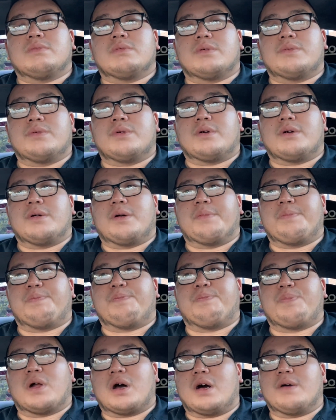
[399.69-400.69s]
well, I
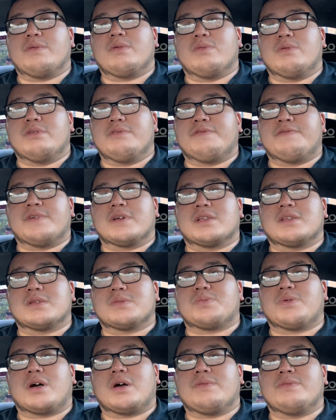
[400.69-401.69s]
probably will fix this
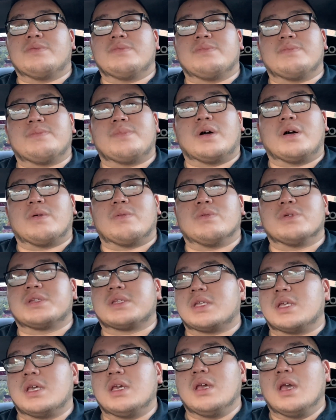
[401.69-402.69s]
problem, but we'll
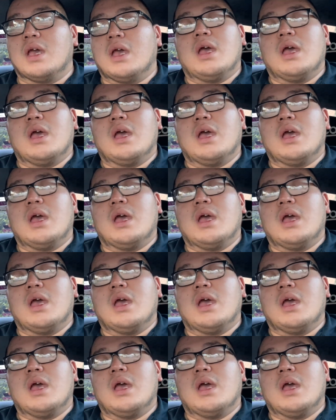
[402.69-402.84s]
see.